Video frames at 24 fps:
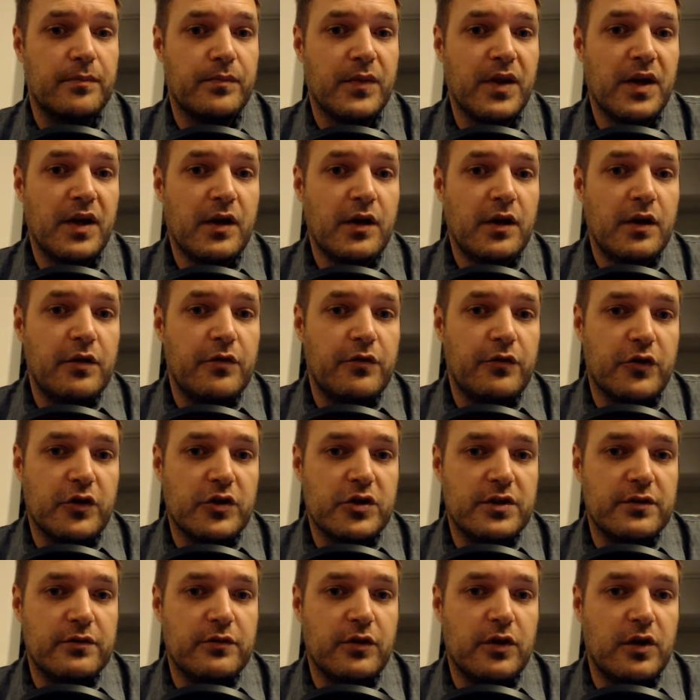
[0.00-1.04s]
First
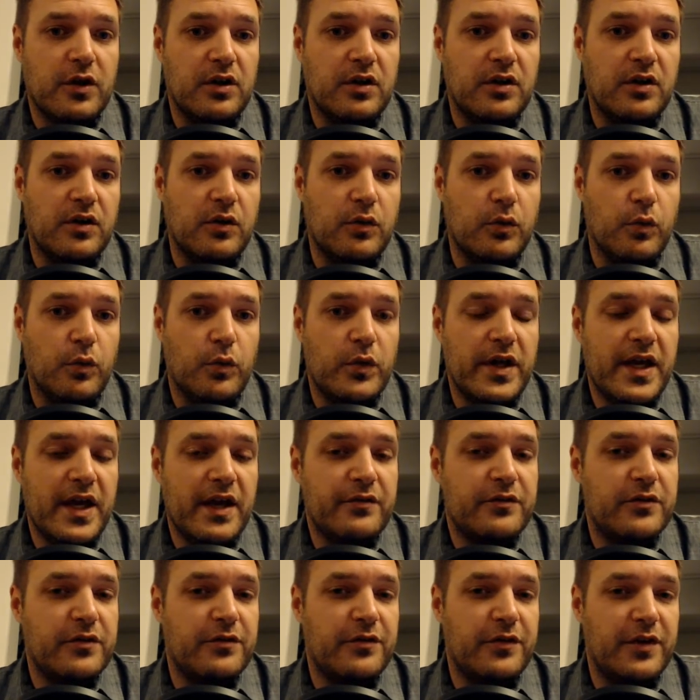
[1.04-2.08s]
of all, we have
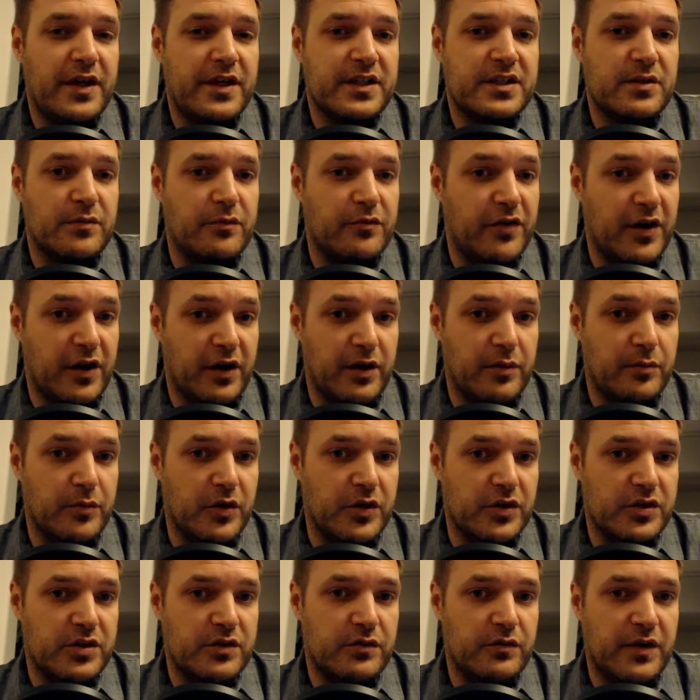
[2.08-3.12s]
defined some
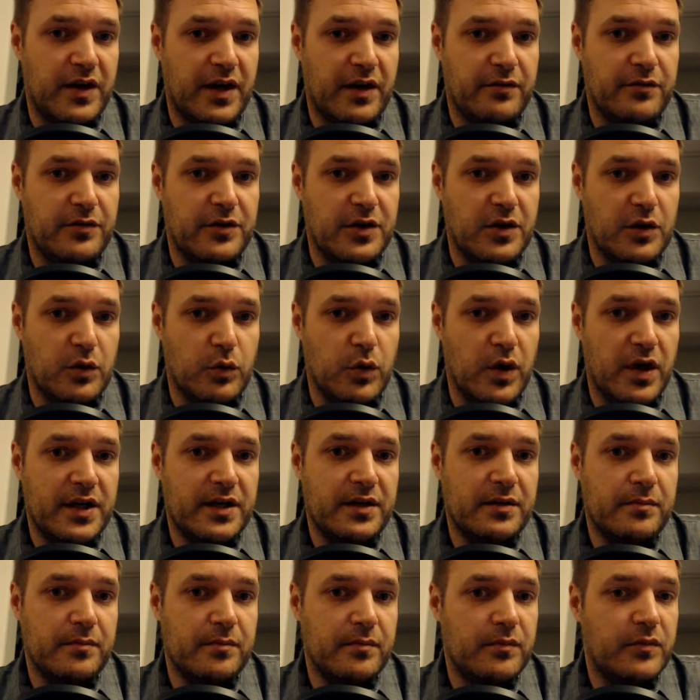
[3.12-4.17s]
variables. We have U1,
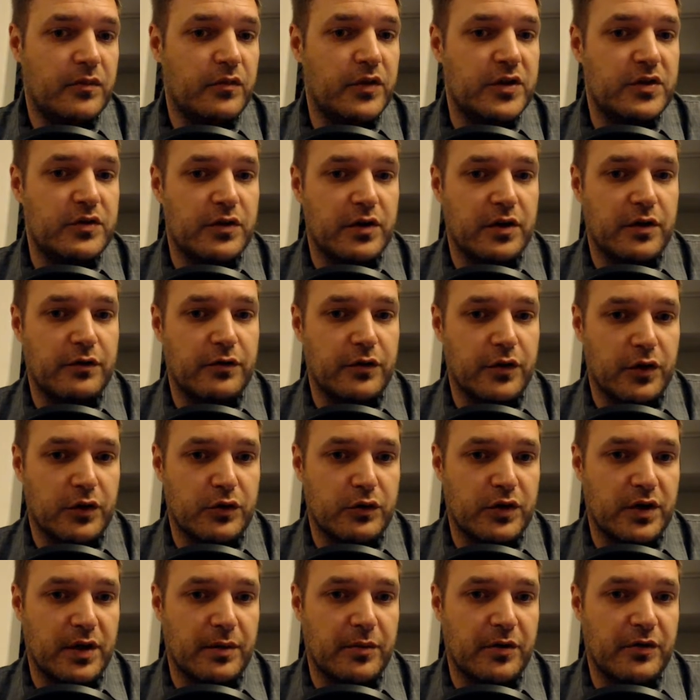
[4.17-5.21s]
which we refer to a
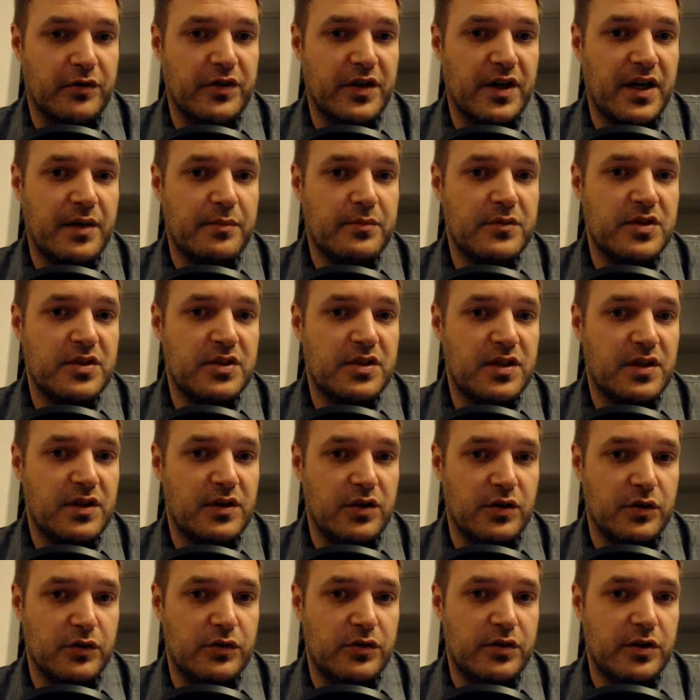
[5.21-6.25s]
number of times,
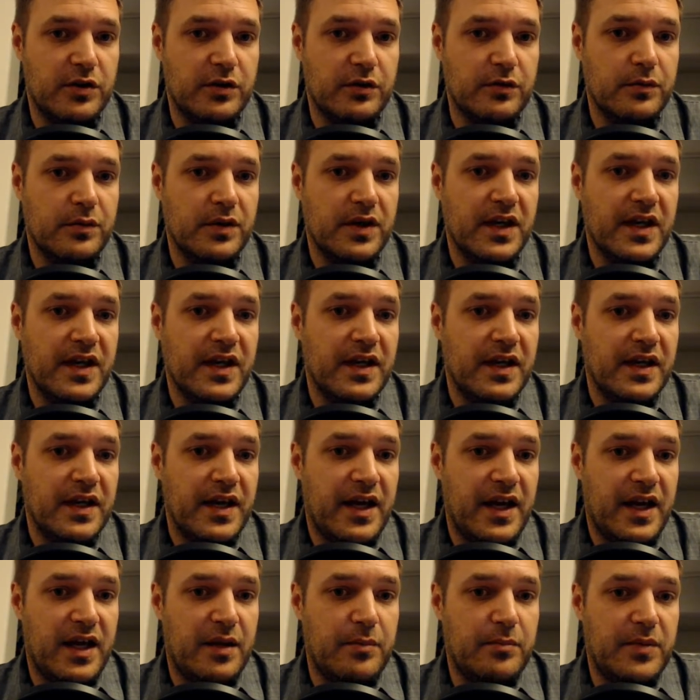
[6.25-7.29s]
U2,
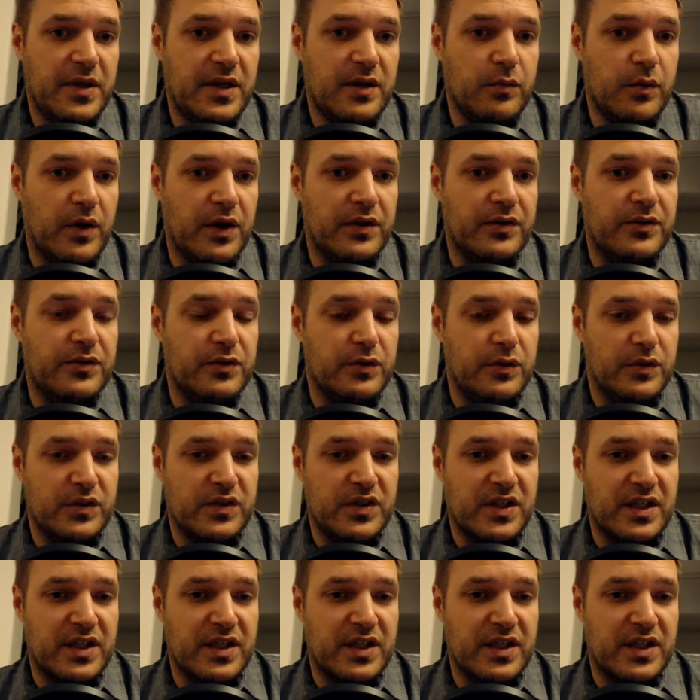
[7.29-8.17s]
and B1, 2, and 3.